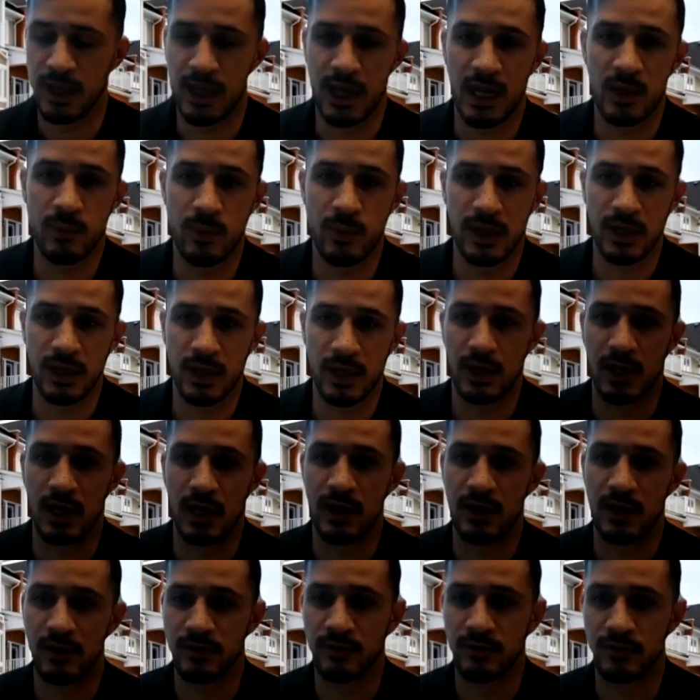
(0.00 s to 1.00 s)
Amy
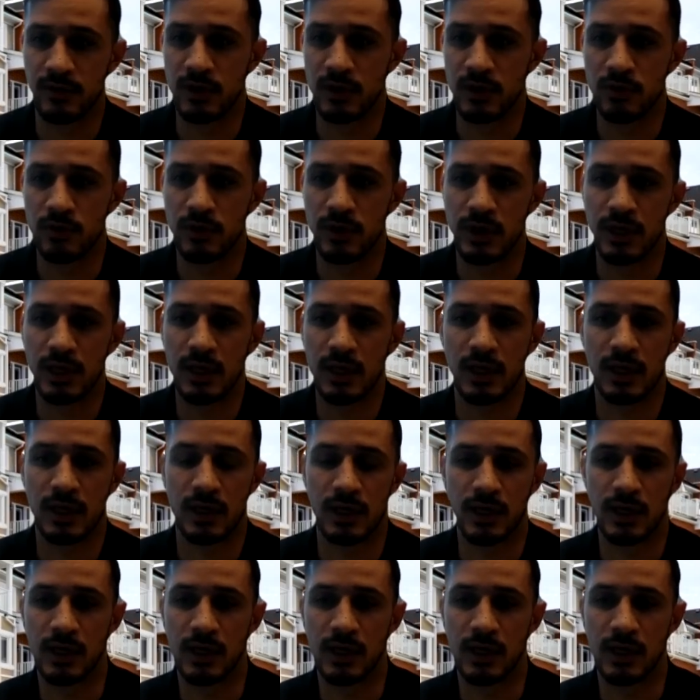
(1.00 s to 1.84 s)
has the unique